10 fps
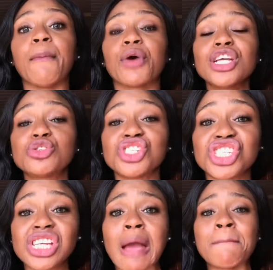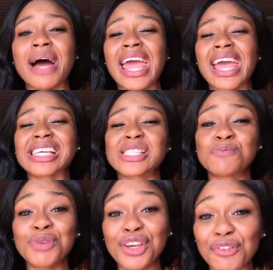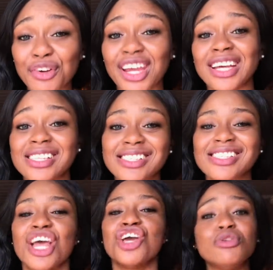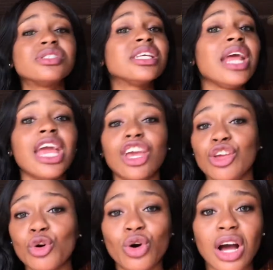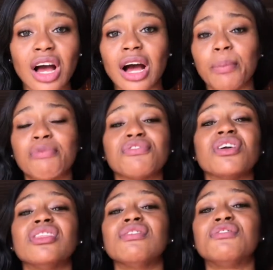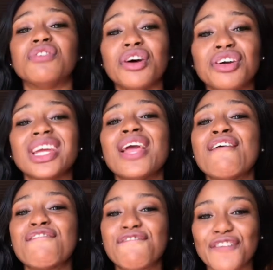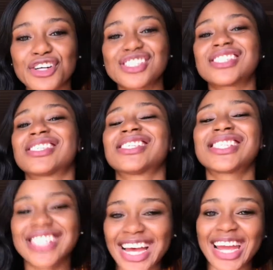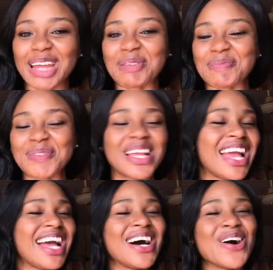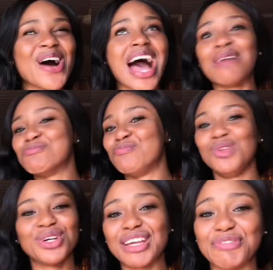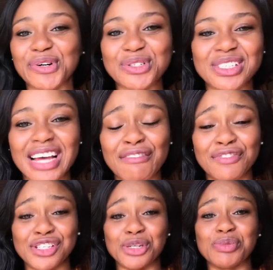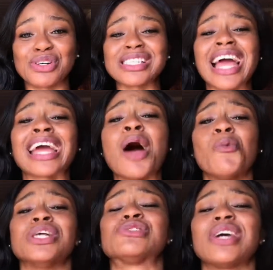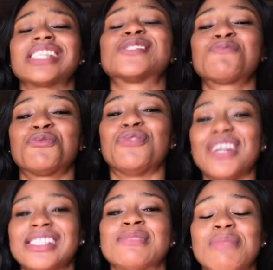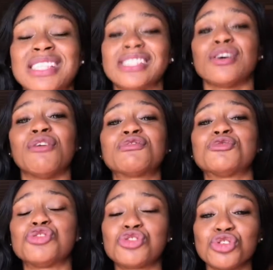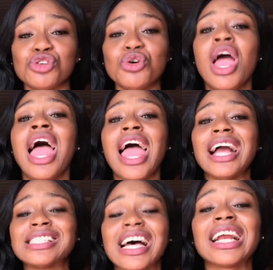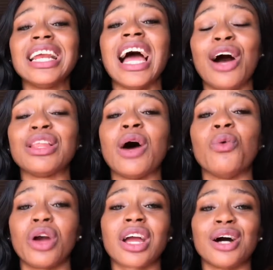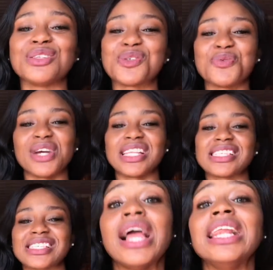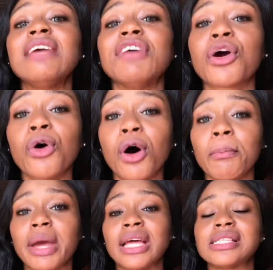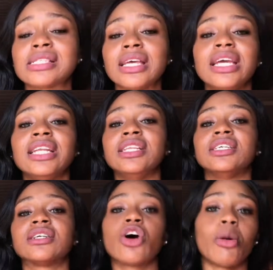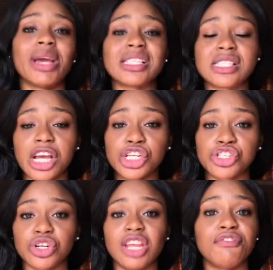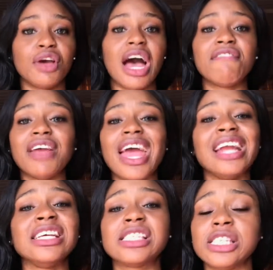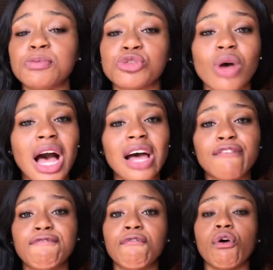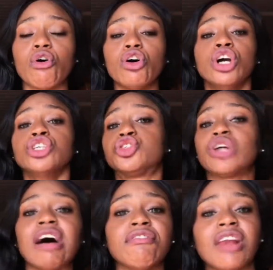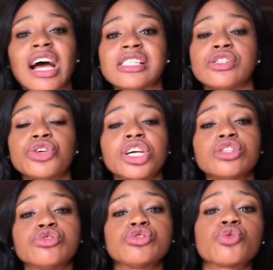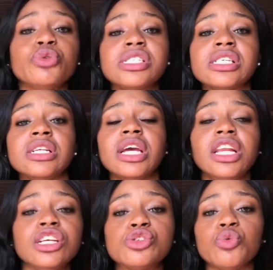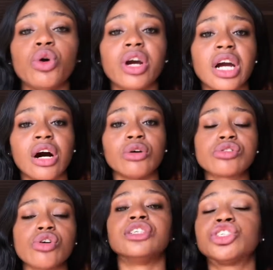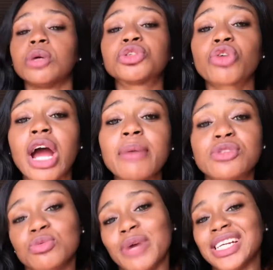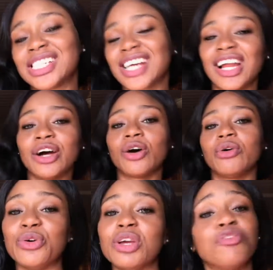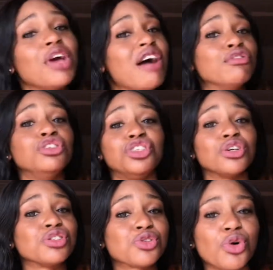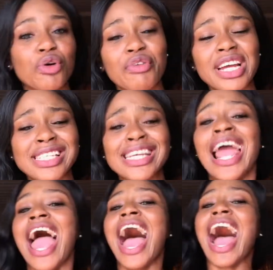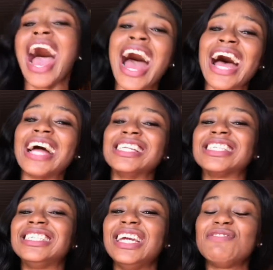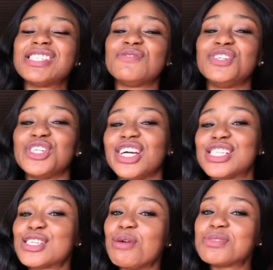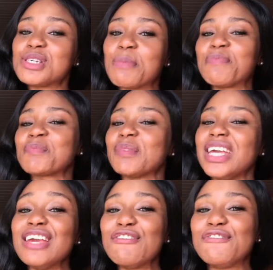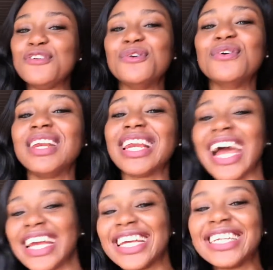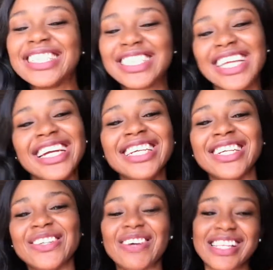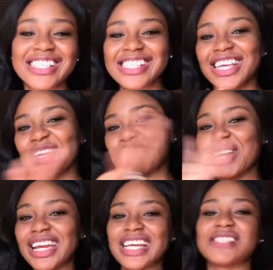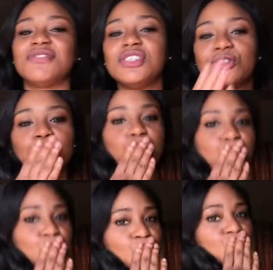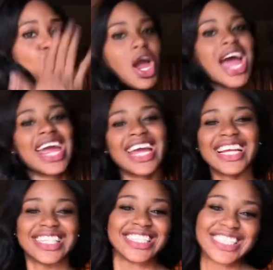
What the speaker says: I'm going to share my experience using a yoga app for the very first time. I'm looking forward to that video because I can't wait to express myself to show you exactly how that workout went. Leave a comment in the comment section if you have any tip to add for travelers looking to squeeze in a little workout. Subscribe to my channel if you haven't done so already and give this video a thumbs up if you like it. Thank you and see you in my next video. Mwah.